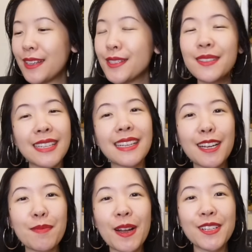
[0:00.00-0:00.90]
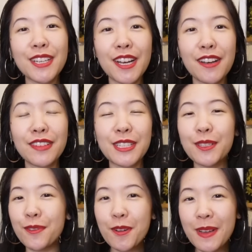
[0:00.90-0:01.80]
also did get a bunch of
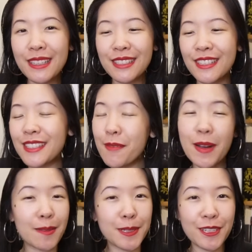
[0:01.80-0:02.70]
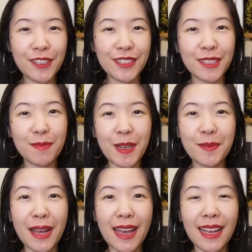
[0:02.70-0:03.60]
new romances that publishers sent my
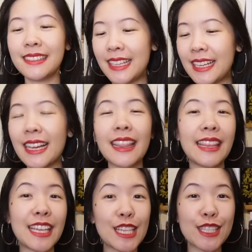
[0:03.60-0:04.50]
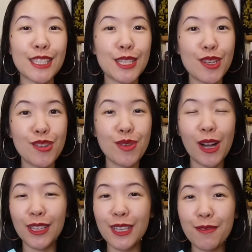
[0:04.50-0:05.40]
way, like these two
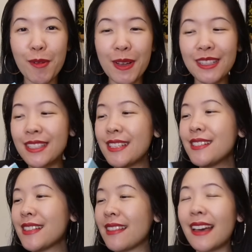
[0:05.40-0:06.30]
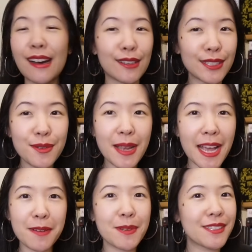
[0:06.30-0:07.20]
holiday romances that also
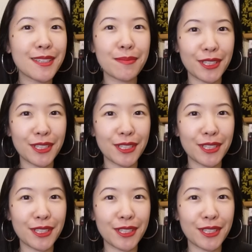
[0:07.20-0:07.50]
came with some